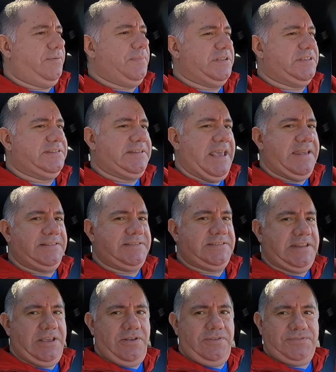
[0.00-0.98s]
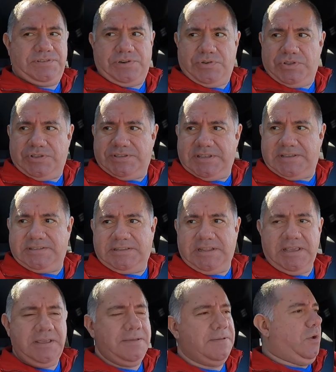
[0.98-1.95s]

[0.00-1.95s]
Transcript: from a standstill, 0 to 60.